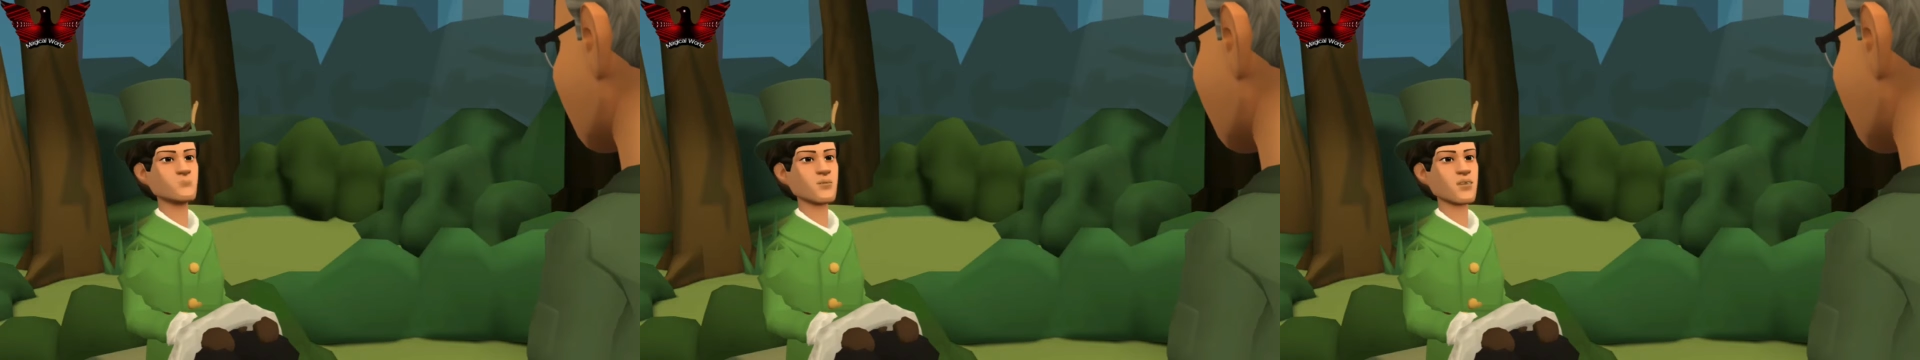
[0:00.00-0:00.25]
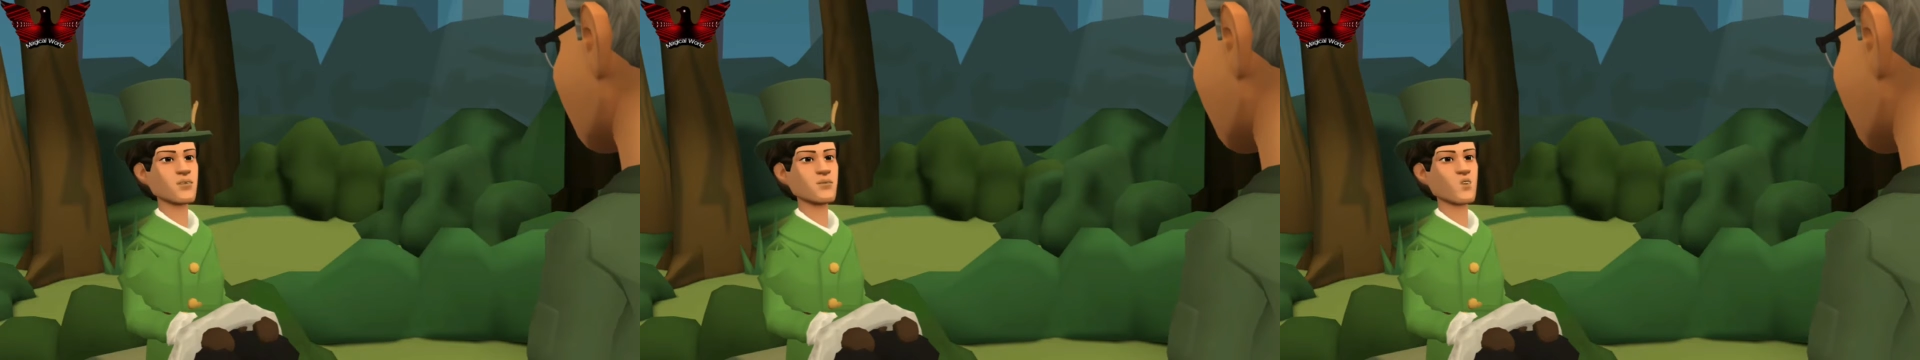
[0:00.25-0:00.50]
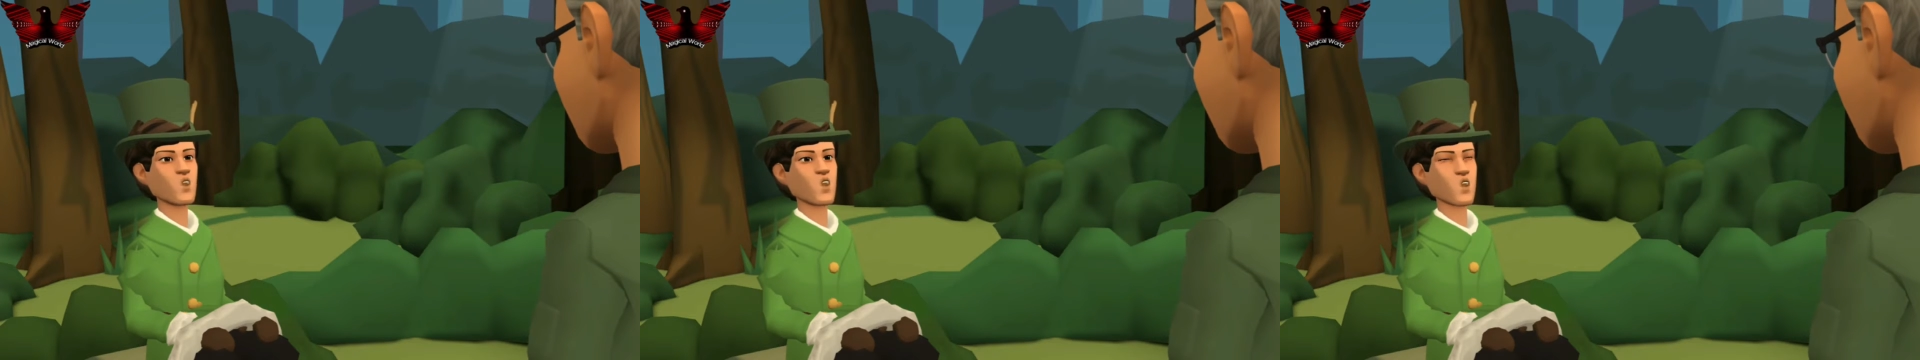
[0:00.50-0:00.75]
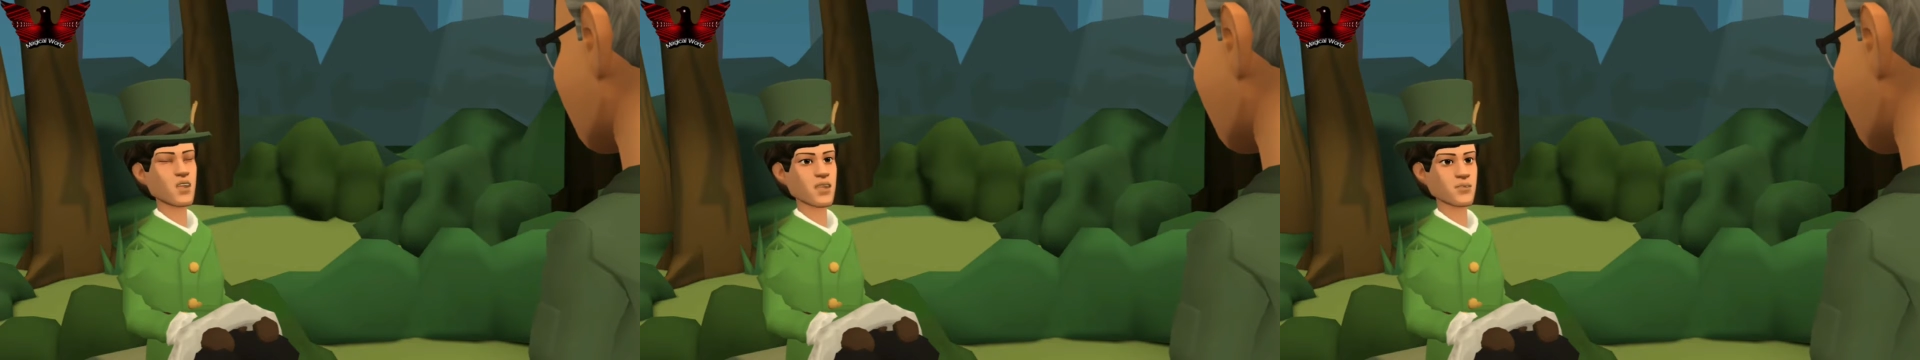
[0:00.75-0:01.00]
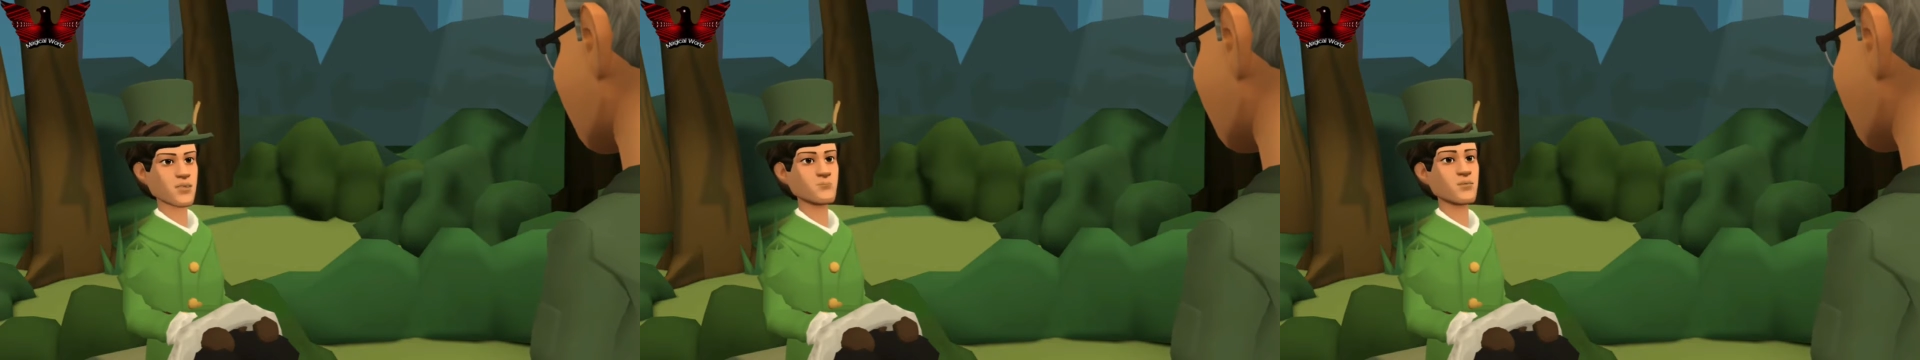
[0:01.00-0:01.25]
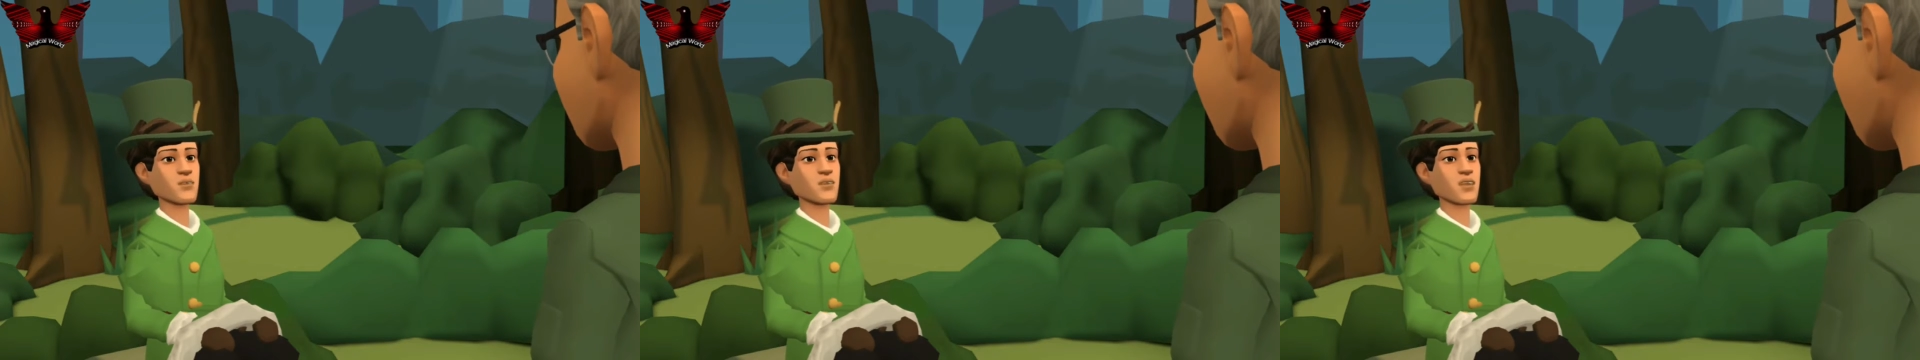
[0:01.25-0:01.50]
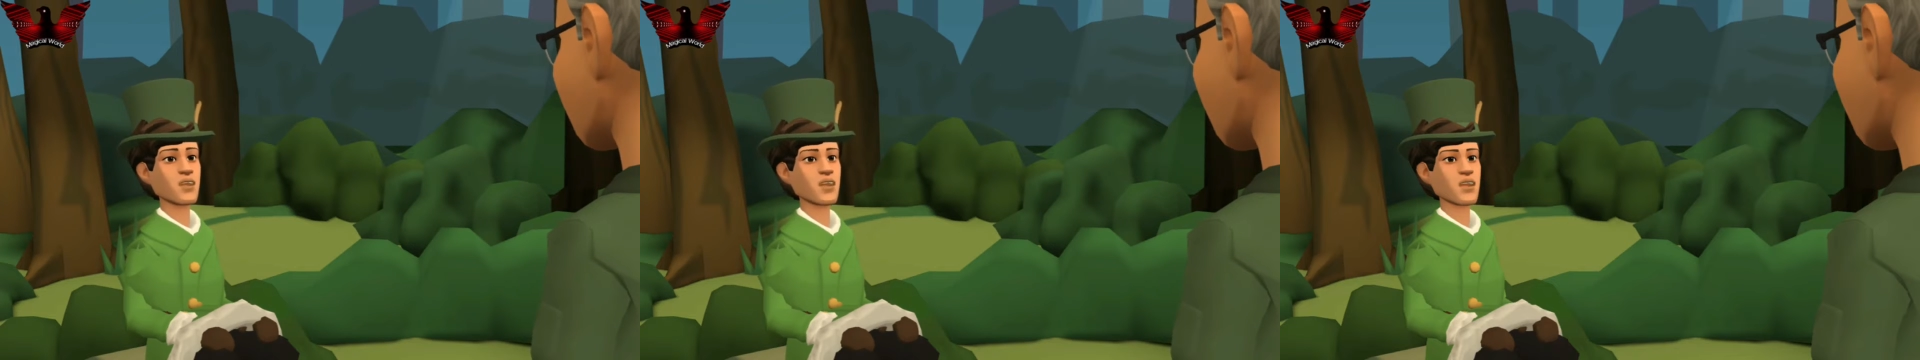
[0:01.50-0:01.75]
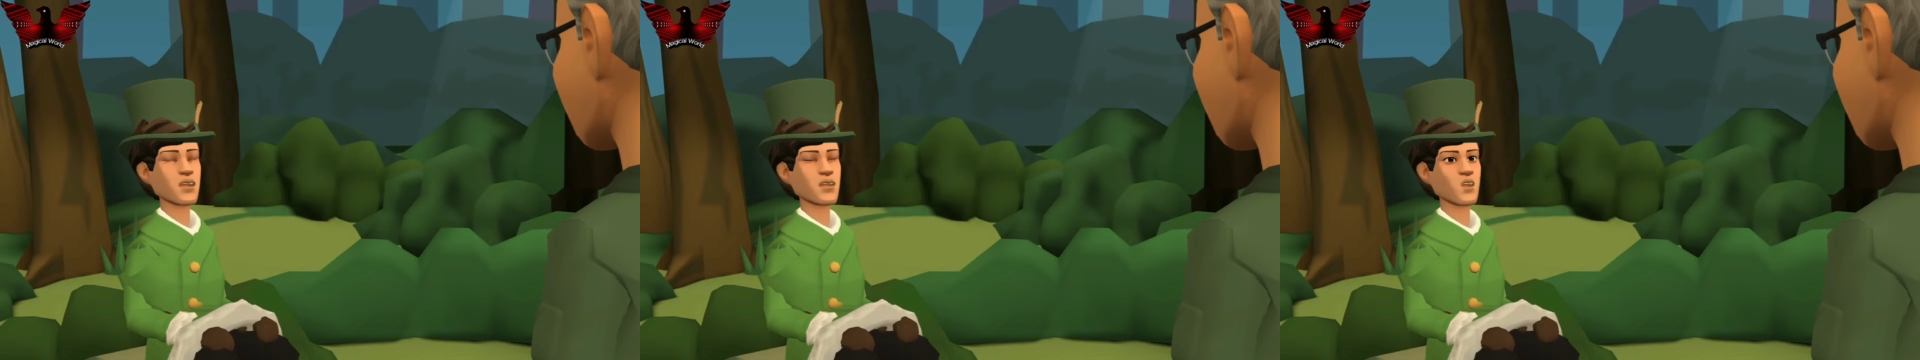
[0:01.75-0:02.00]
This forest is
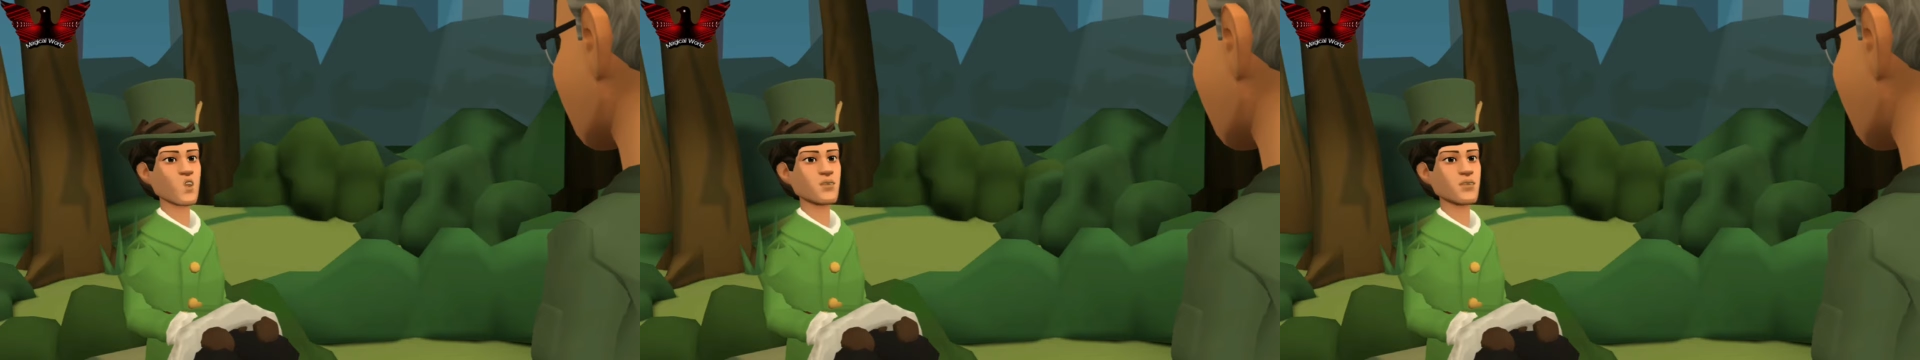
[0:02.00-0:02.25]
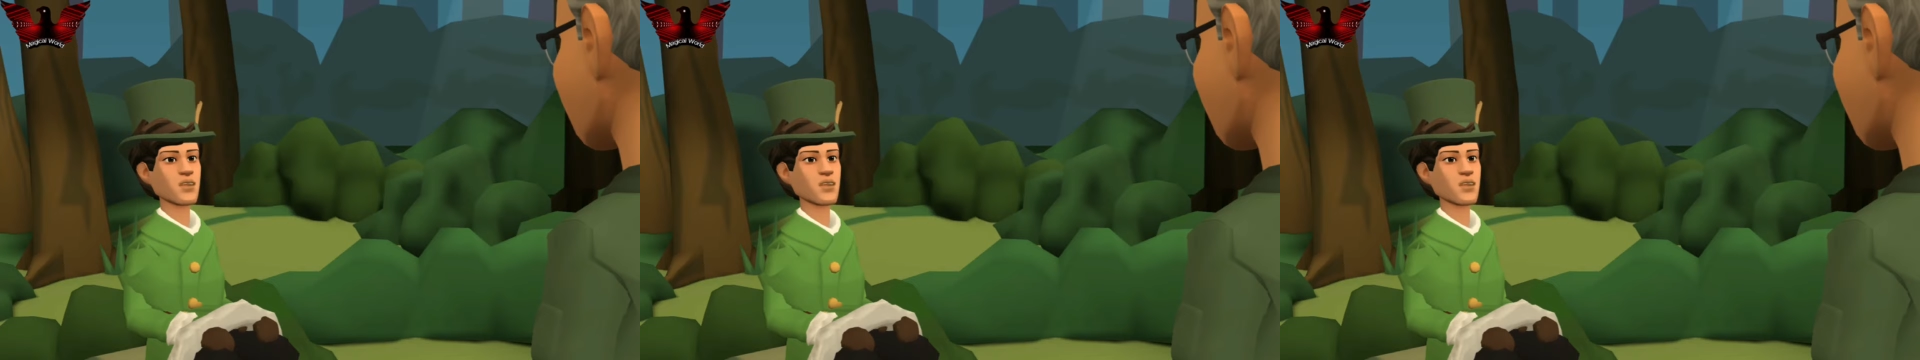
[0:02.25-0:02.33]
inhabited